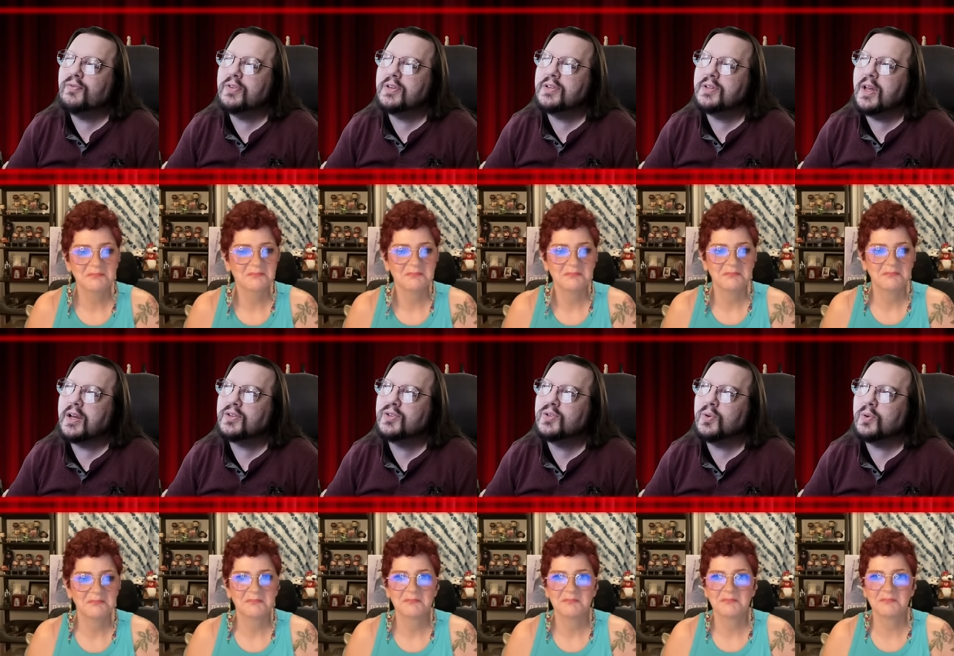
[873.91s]
Speaker 1: for this
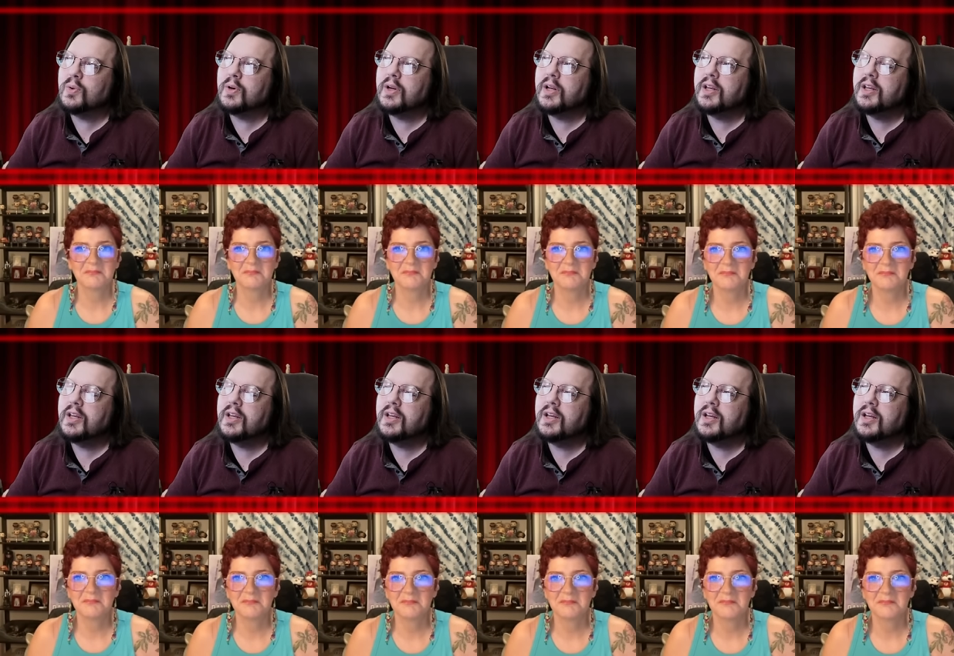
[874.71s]
next story
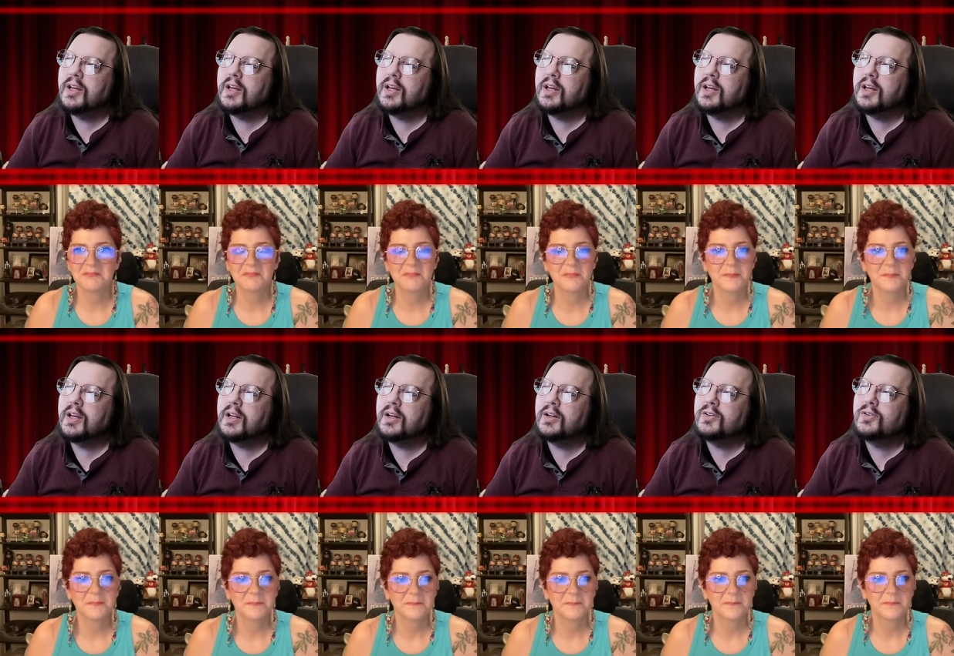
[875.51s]

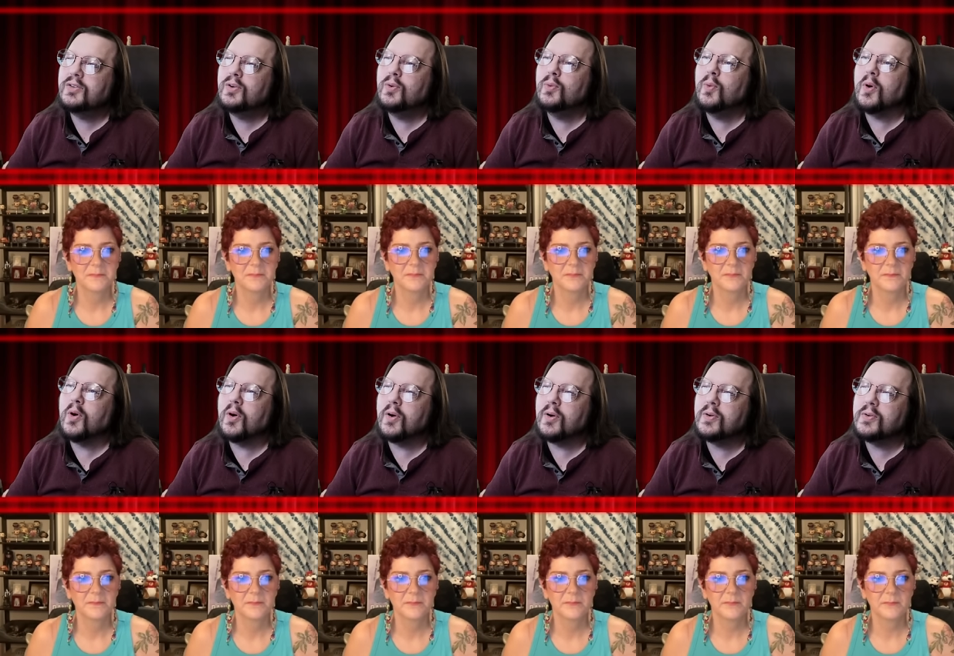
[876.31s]
two
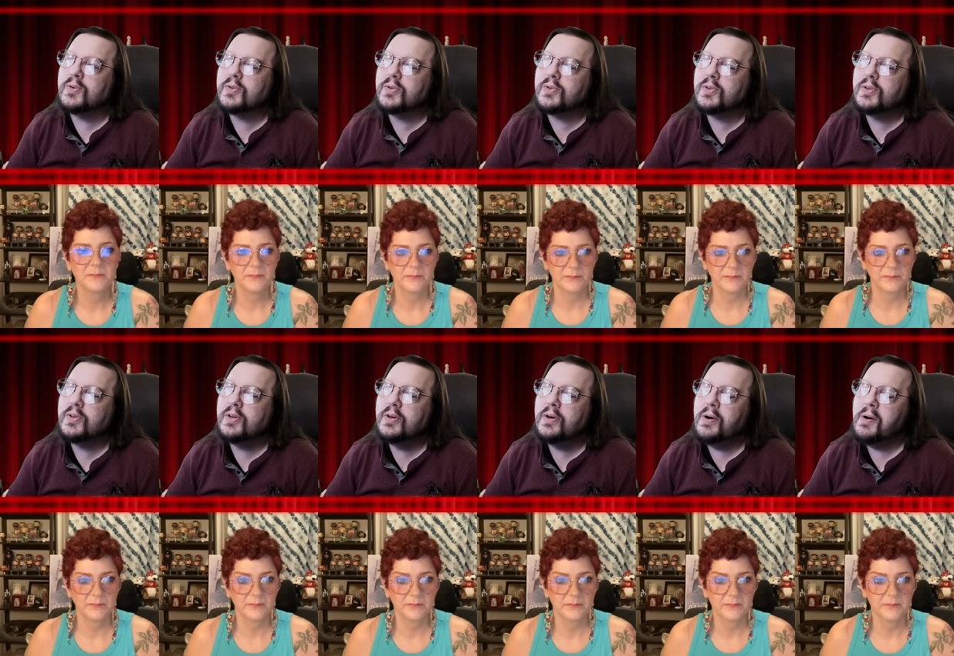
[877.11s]
words
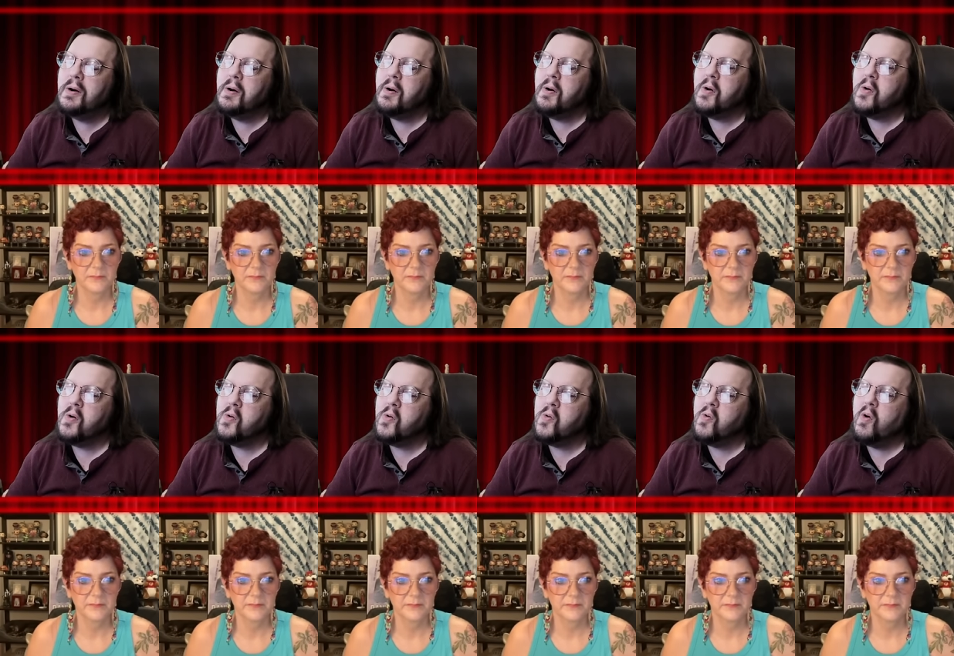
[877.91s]

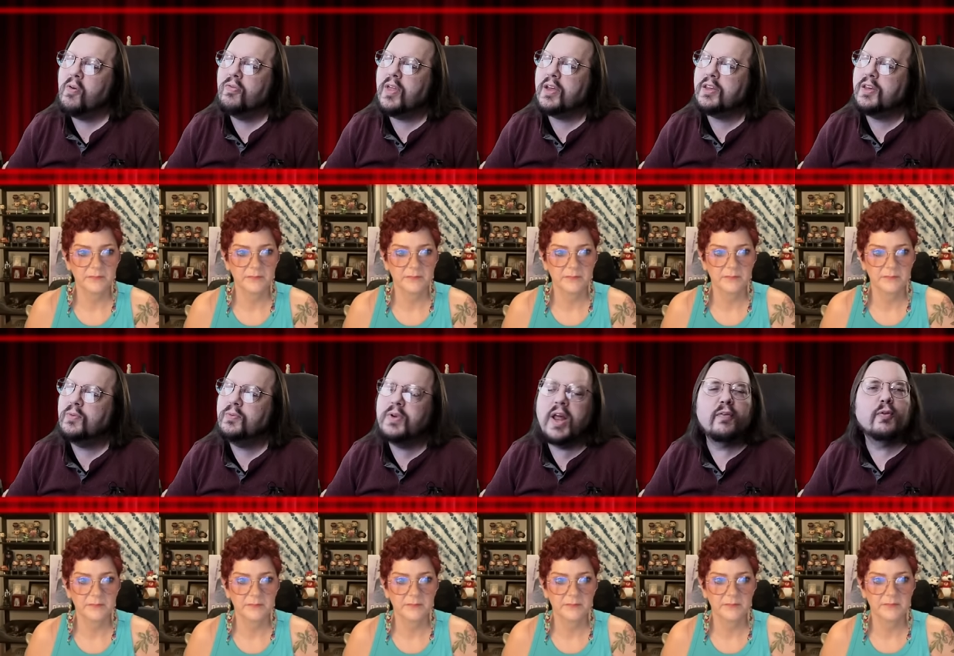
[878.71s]
that you
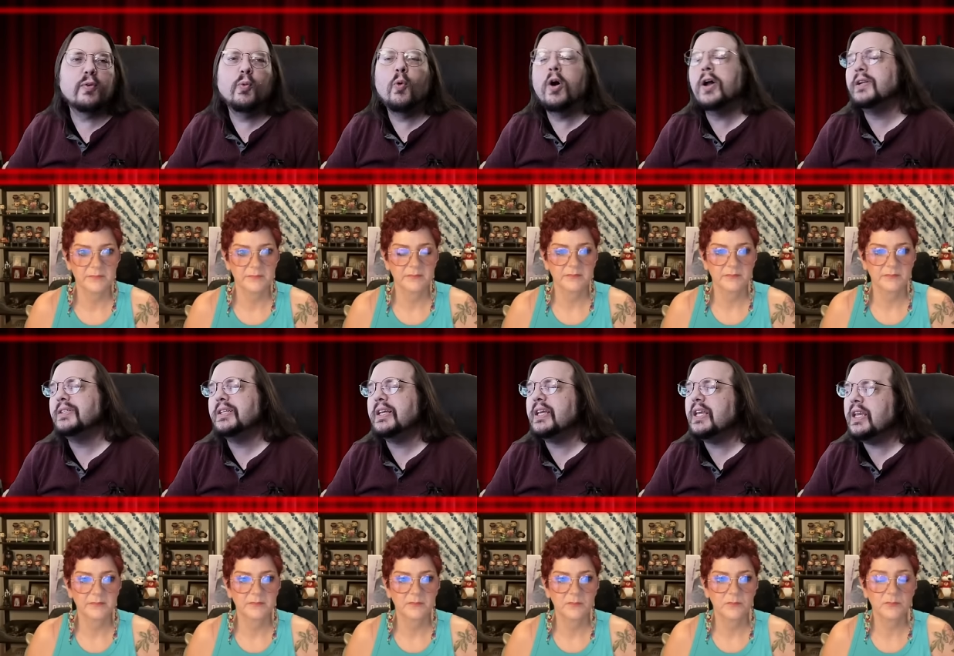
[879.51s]
never want
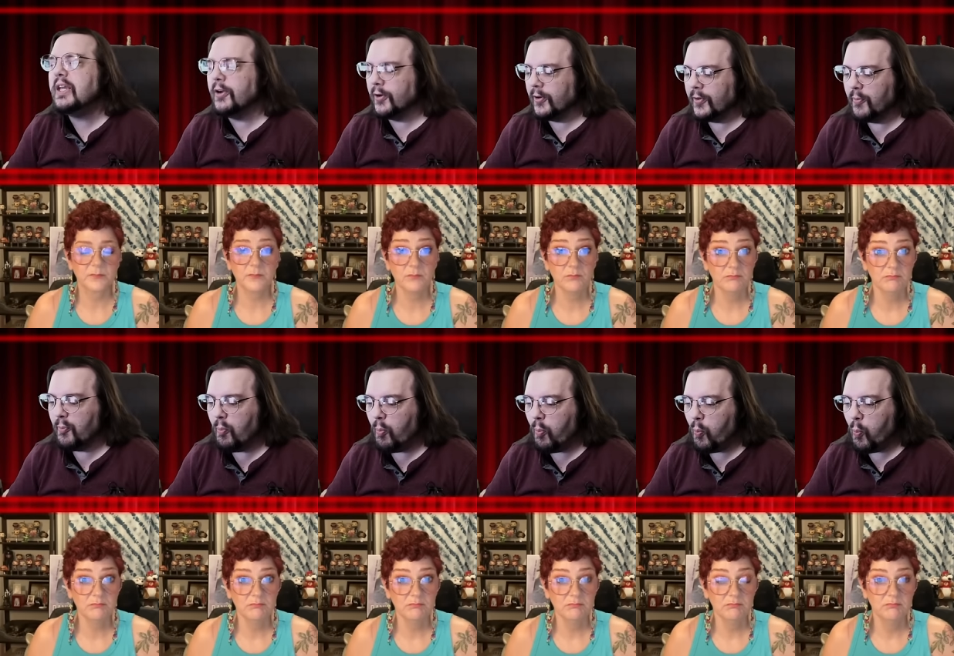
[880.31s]
to hear
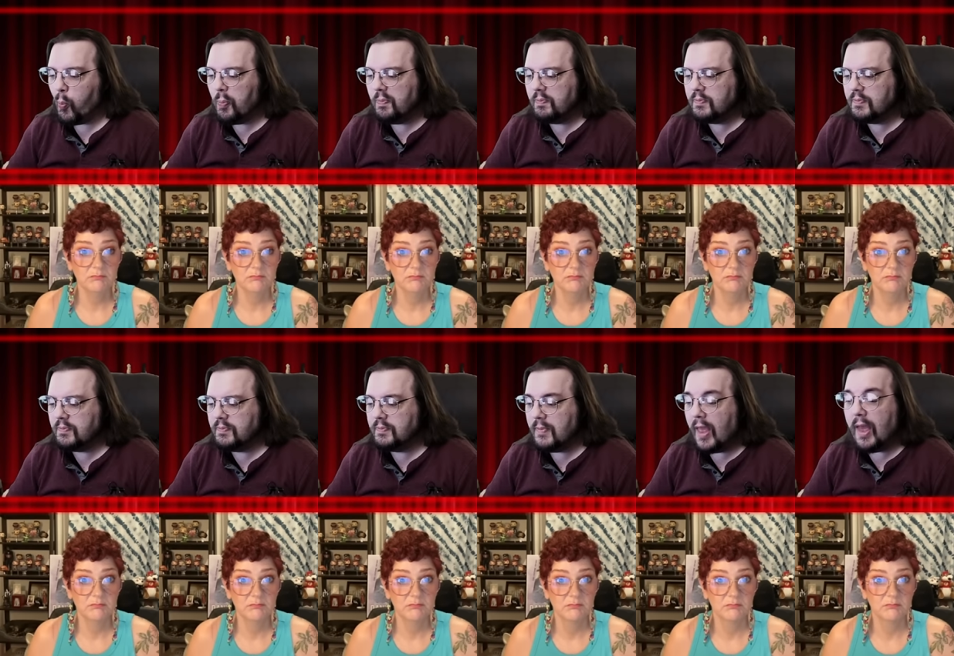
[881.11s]

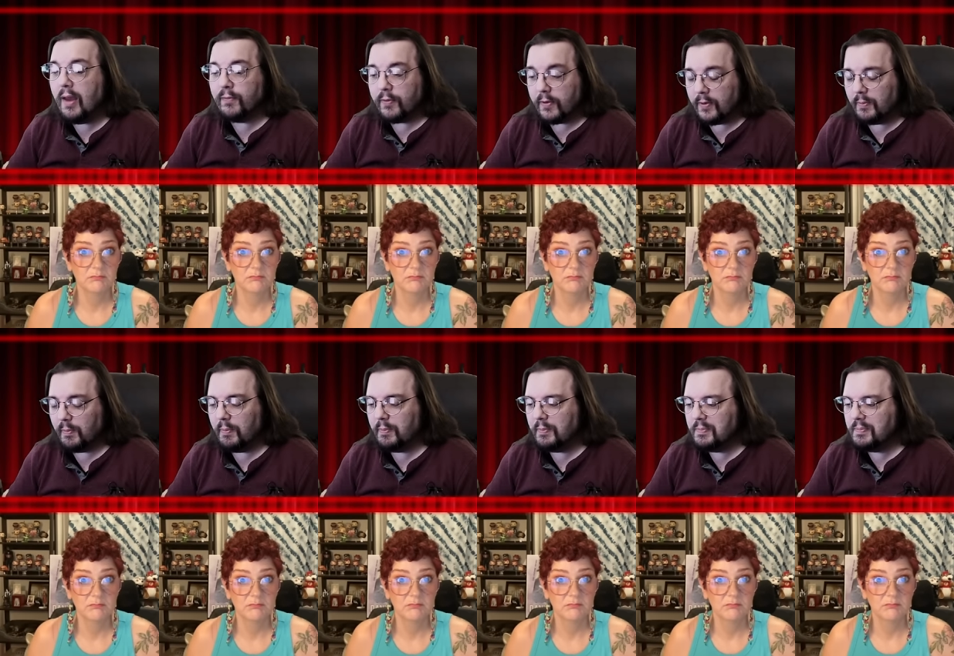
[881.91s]
ever.
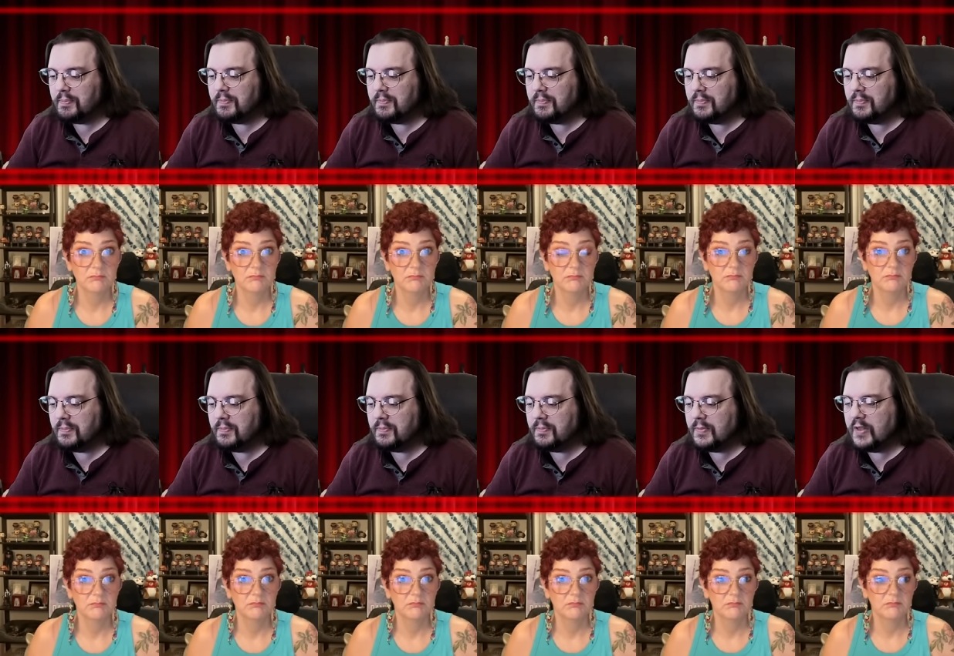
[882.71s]

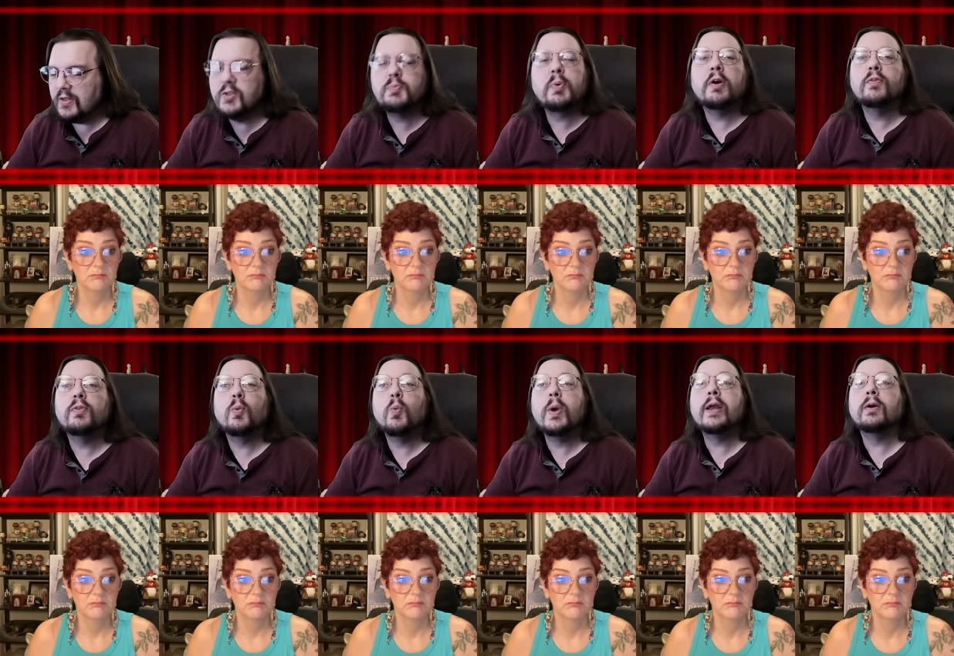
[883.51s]
This is part of
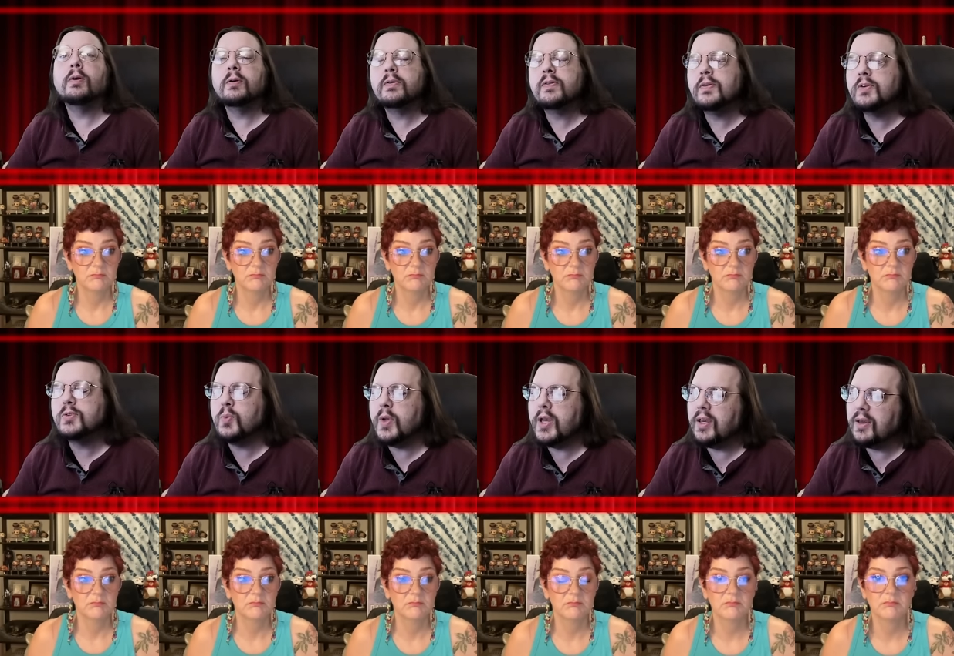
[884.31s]
the weird
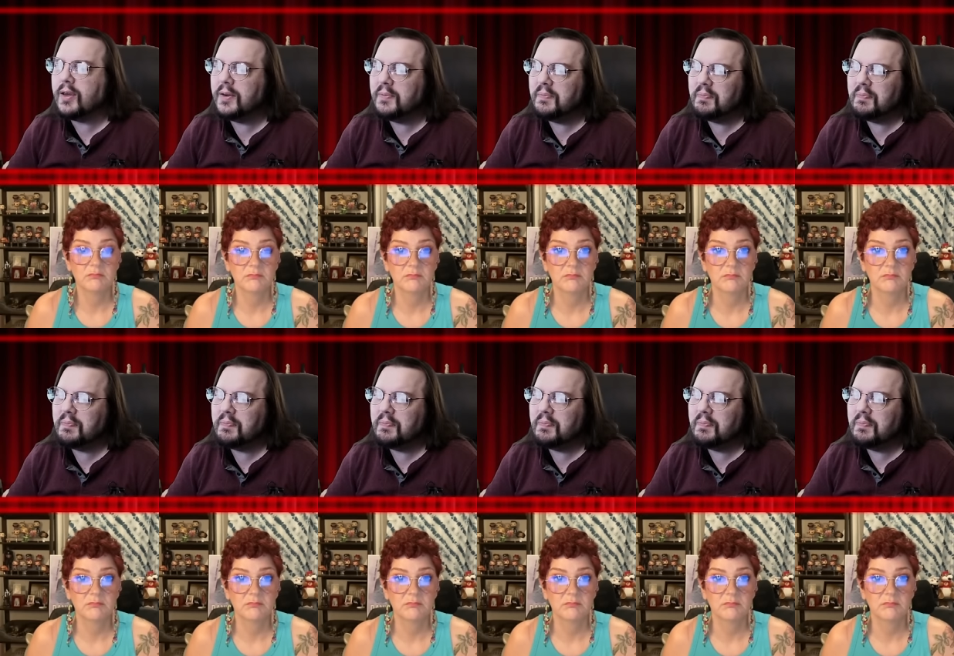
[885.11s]
this week.